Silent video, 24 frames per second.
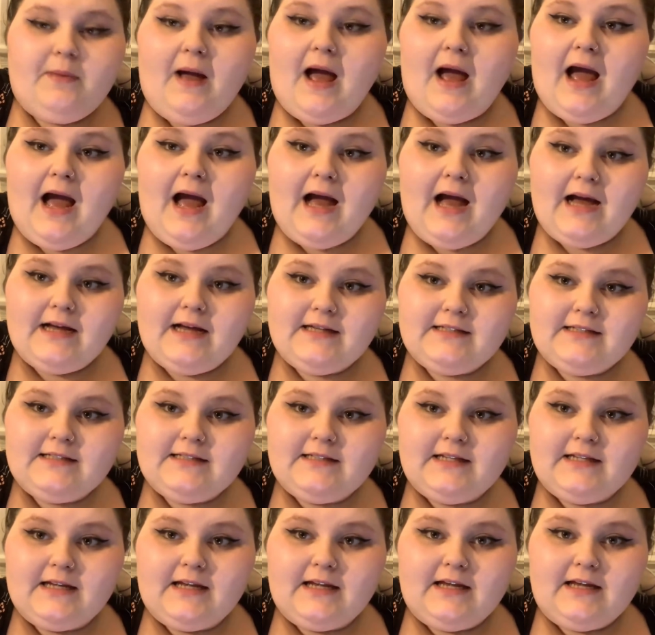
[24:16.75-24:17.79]

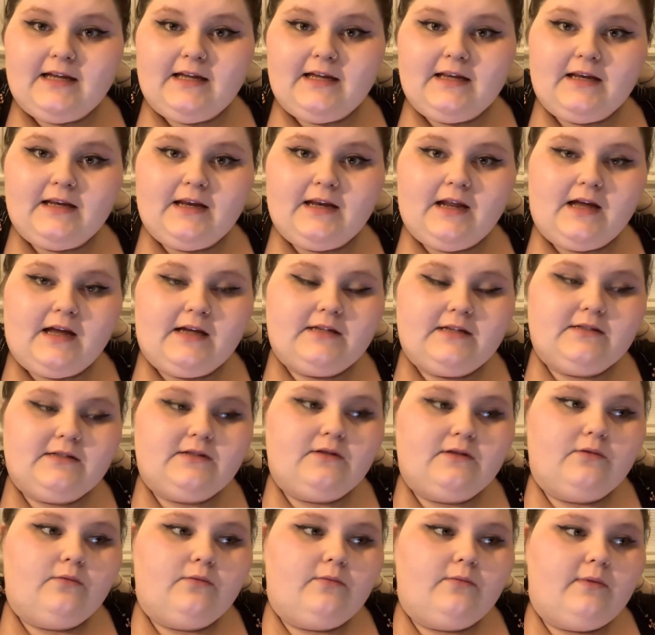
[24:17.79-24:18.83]
passing as a
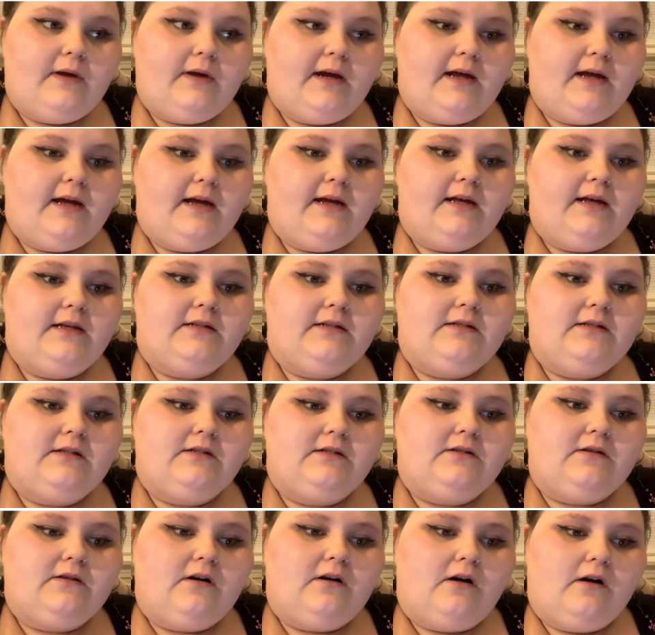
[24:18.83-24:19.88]
way to
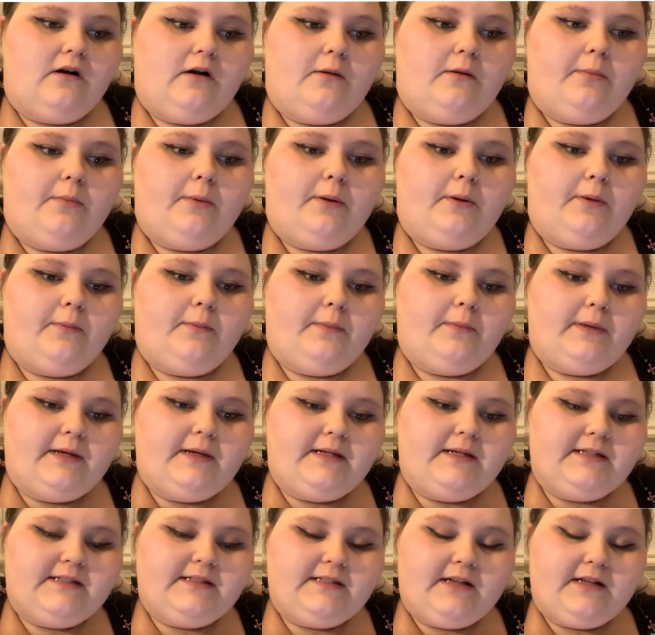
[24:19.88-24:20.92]
talk about
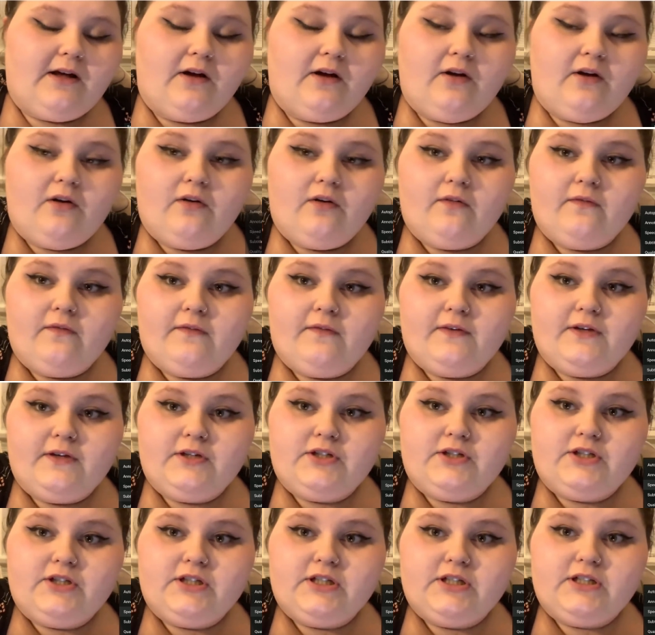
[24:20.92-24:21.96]
myself.
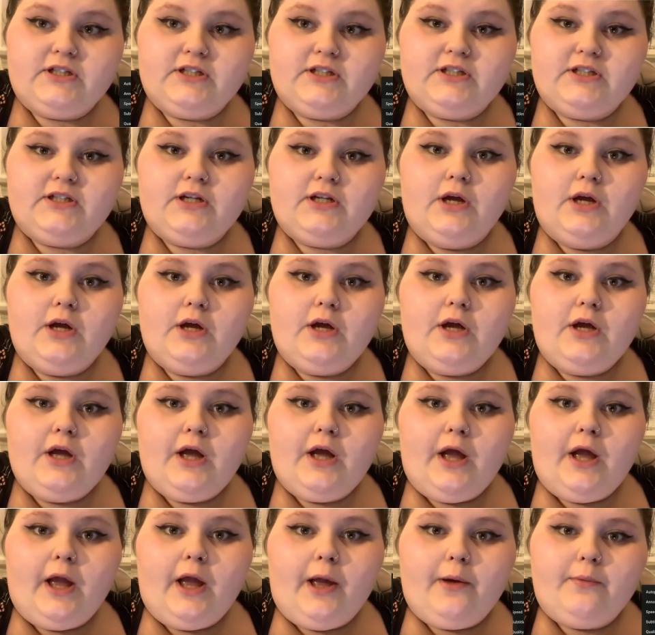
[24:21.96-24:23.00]

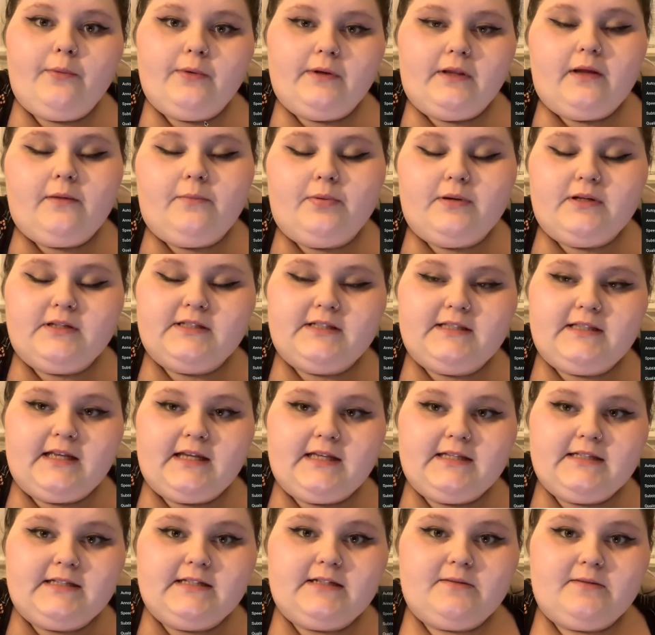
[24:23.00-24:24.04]
It really puts
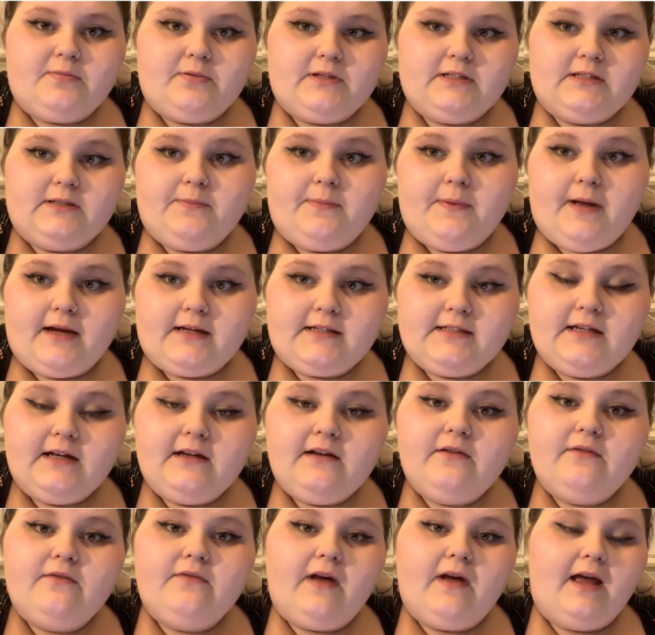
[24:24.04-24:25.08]
things into
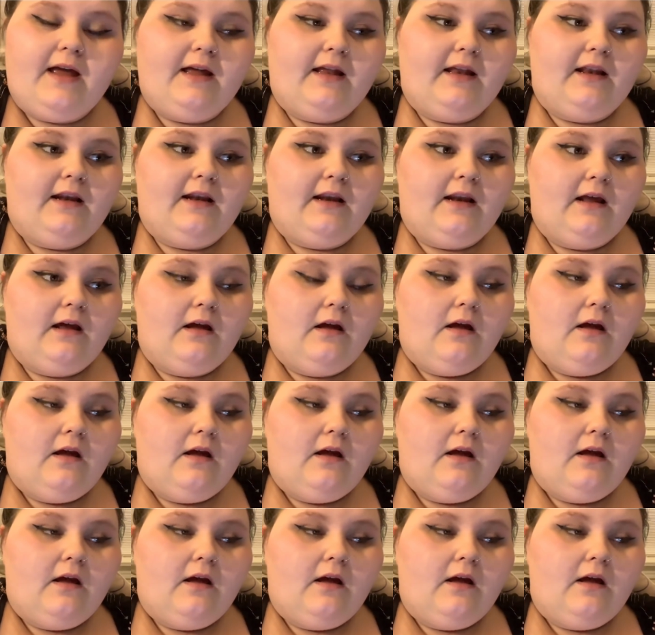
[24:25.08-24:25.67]
perspective. And,